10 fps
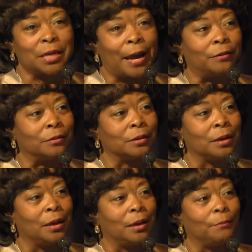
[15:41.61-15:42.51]
Taylor
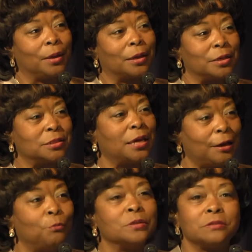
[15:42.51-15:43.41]
because
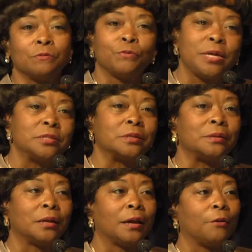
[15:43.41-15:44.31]
he was the
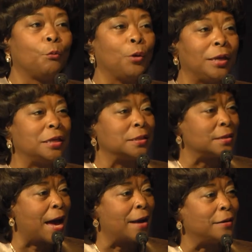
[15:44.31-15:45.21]
reason we
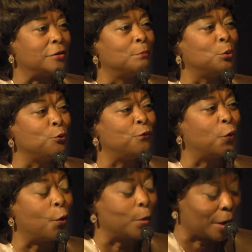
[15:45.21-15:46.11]
decided to move
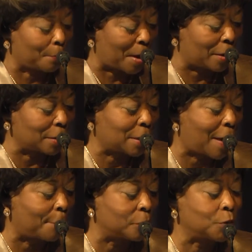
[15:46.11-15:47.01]
forward and make this happen.